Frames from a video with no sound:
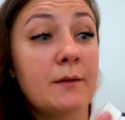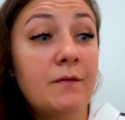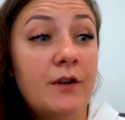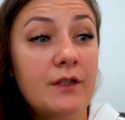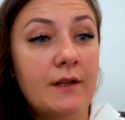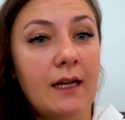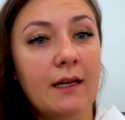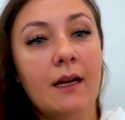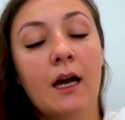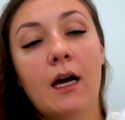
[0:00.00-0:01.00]
first
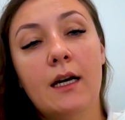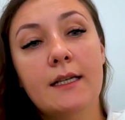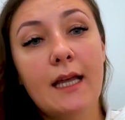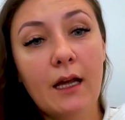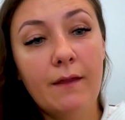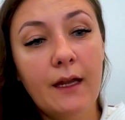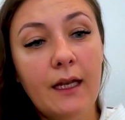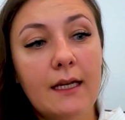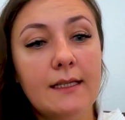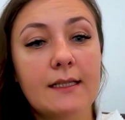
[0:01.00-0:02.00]
thing. Second
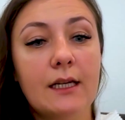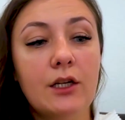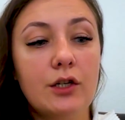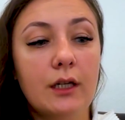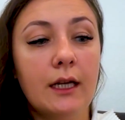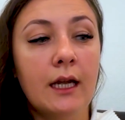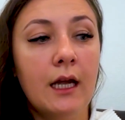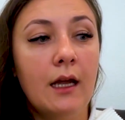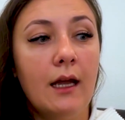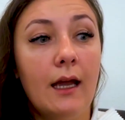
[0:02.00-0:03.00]
thing is essentially,
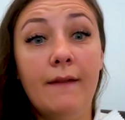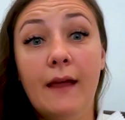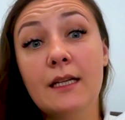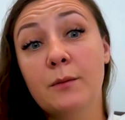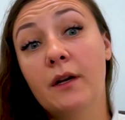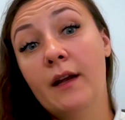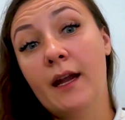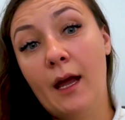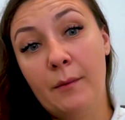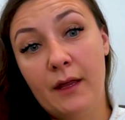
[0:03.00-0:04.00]
and that is where
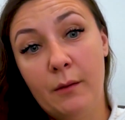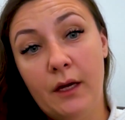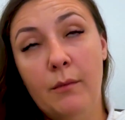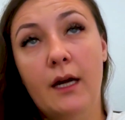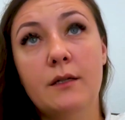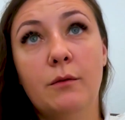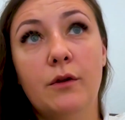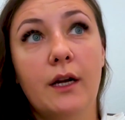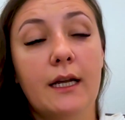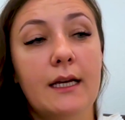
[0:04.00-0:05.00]
AI, by the way, might
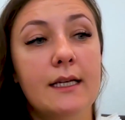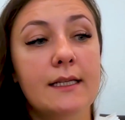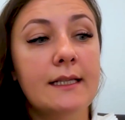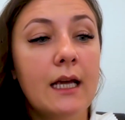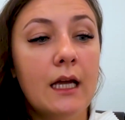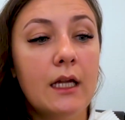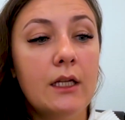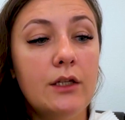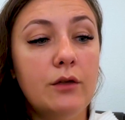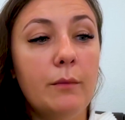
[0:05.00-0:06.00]
work, is
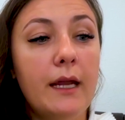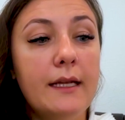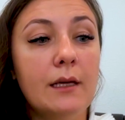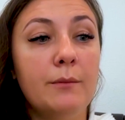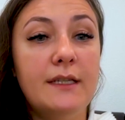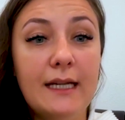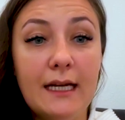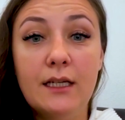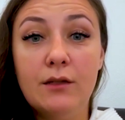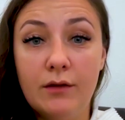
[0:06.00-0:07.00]
to make some
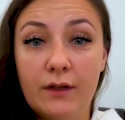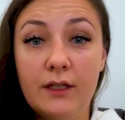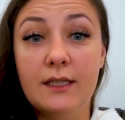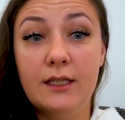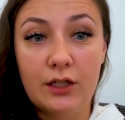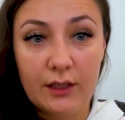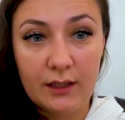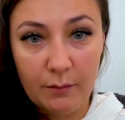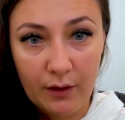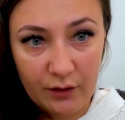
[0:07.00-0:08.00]
data-driven
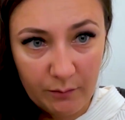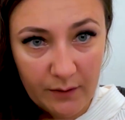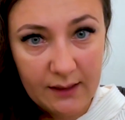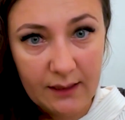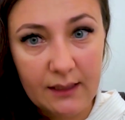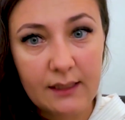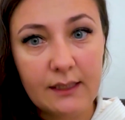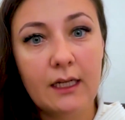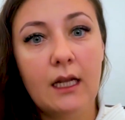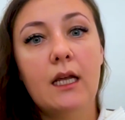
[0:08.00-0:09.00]
decisions about your
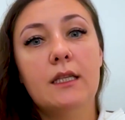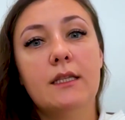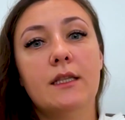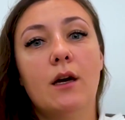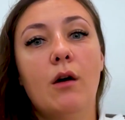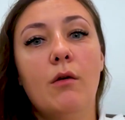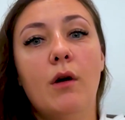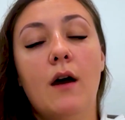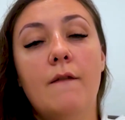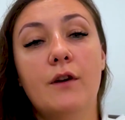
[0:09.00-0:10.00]
business.
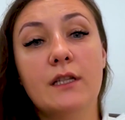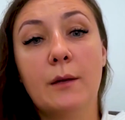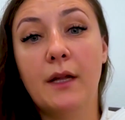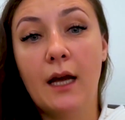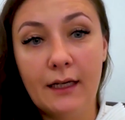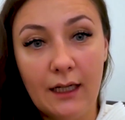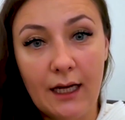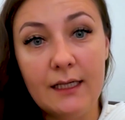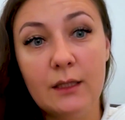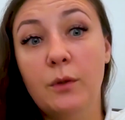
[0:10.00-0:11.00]
So, for example,
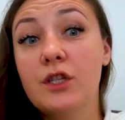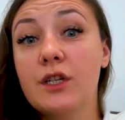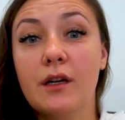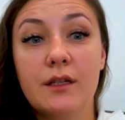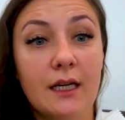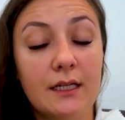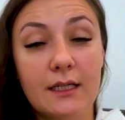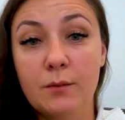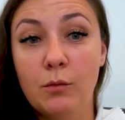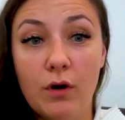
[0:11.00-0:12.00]
analyze which content
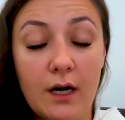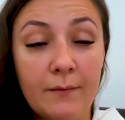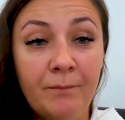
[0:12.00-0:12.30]
is more,